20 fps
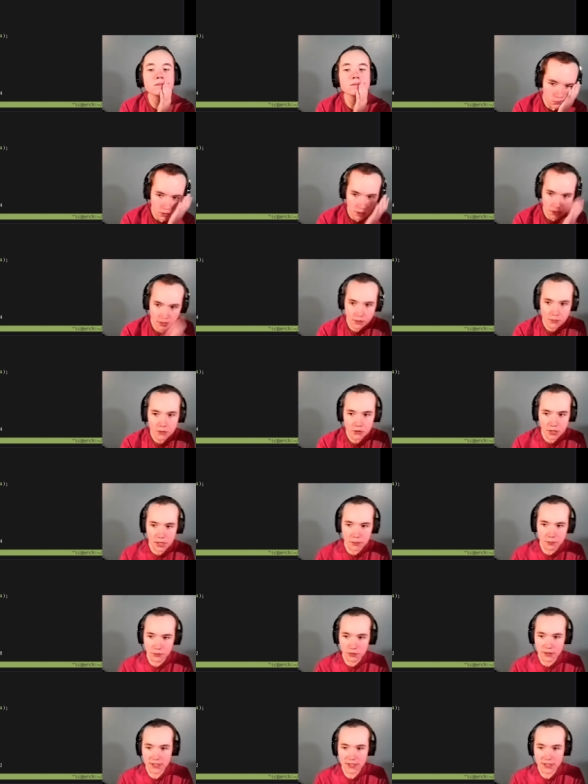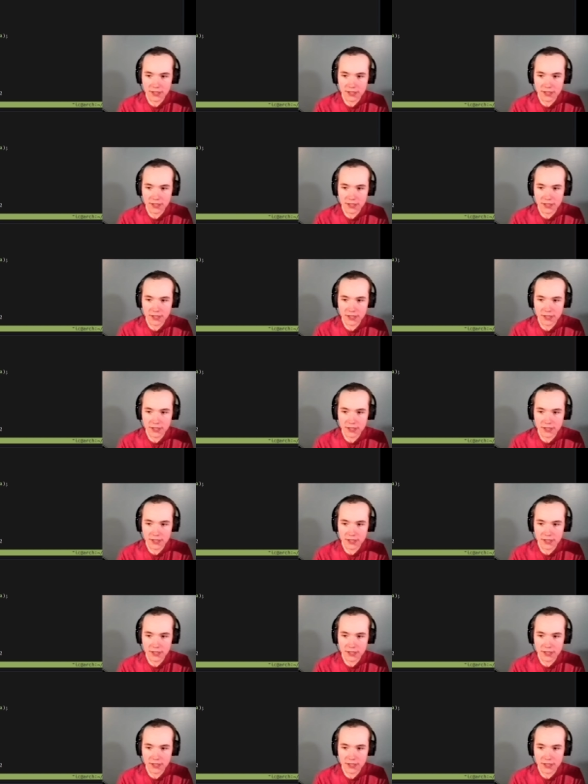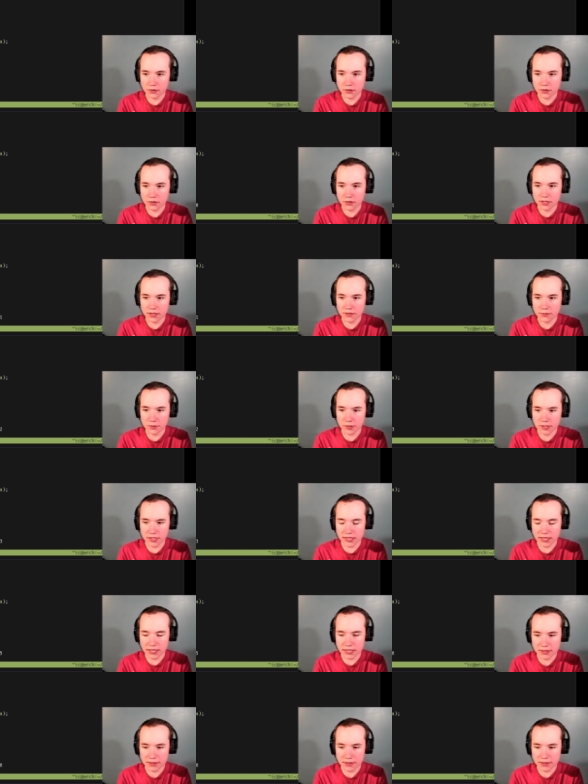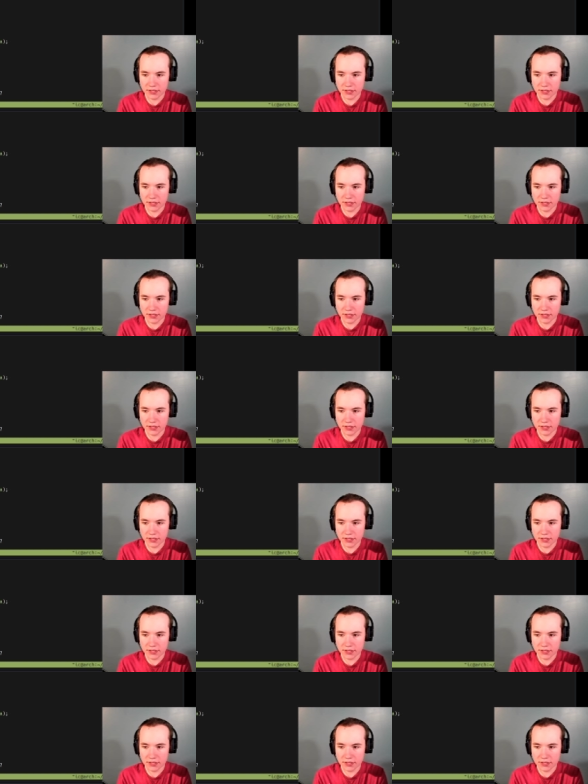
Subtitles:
me try printing that out. Right, we'll do S,